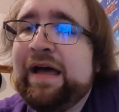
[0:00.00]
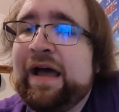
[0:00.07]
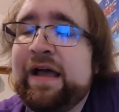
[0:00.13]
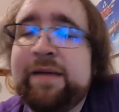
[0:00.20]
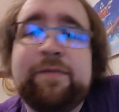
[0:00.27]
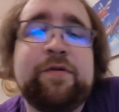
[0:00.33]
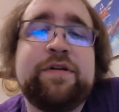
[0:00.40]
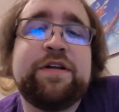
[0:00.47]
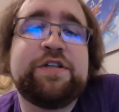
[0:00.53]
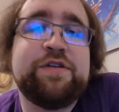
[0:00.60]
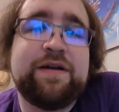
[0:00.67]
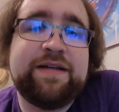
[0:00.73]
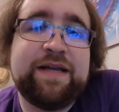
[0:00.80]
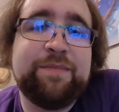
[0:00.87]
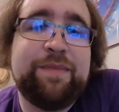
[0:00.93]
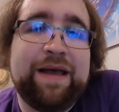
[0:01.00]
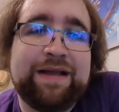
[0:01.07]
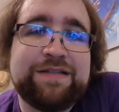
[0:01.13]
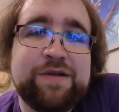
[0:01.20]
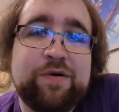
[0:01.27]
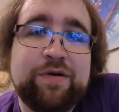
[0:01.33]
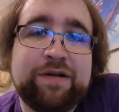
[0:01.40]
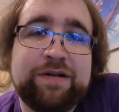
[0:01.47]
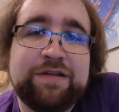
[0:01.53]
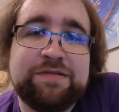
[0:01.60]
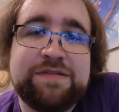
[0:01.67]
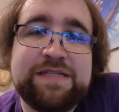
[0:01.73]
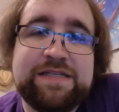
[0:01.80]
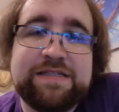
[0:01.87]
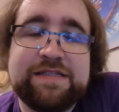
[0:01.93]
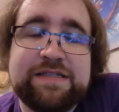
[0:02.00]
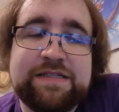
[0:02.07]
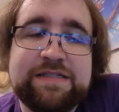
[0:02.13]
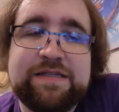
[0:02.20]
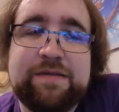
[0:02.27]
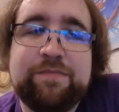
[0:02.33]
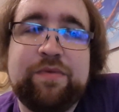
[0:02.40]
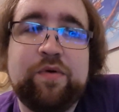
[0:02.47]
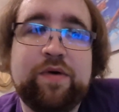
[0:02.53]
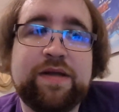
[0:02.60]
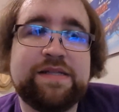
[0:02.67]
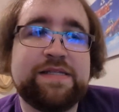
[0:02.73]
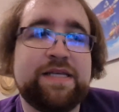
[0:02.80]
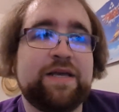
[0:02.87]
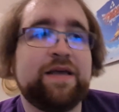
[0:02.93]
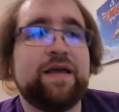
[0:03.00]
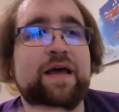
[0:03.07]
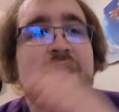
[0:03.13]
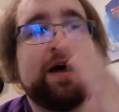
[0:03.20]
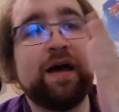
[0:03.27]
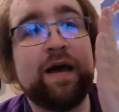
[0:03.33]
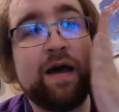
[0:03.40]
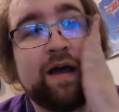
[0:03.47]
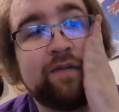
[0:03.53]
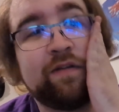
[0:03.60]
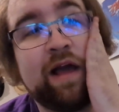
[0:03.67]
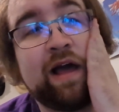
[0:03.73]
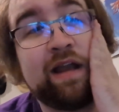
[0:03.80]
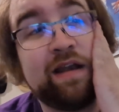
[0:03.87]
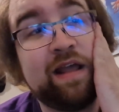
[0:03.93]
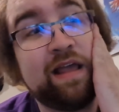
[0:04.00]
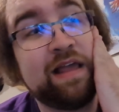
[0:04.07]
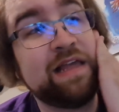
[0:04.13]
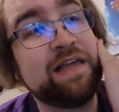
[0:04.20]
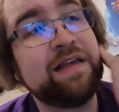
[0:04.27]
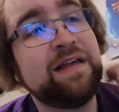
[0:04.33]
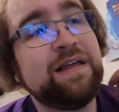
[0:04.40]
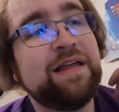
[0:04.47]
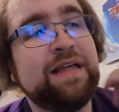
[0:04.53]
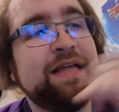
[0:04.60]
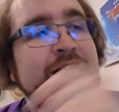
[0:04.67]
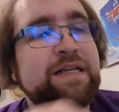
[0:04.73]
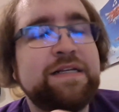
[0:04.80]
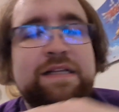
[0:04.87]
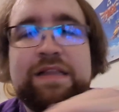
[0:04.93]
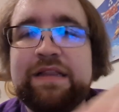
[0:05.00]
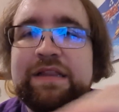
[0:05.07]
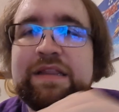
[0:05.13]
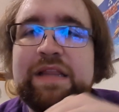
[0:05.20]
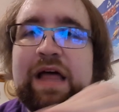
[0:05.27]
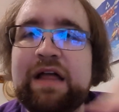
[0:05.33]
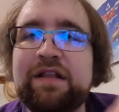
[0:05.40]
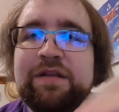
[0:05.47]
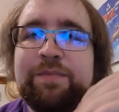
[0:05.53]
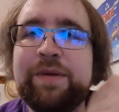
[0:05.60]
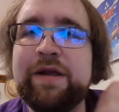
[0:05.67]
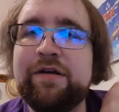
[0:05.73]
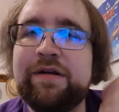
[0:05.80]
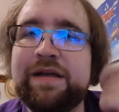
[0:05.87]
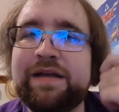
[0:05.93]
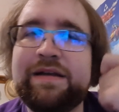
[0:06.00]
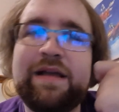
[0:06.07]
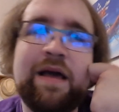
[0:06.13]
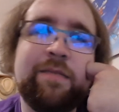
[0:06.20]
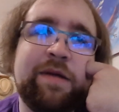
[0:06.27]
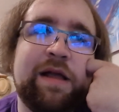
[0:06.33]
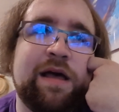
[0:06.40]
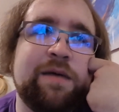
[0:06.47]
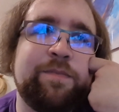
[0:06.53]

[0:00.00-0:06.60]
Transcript: I am going to try to get back to Oracle of Seasons at some point. I've got a lull period coming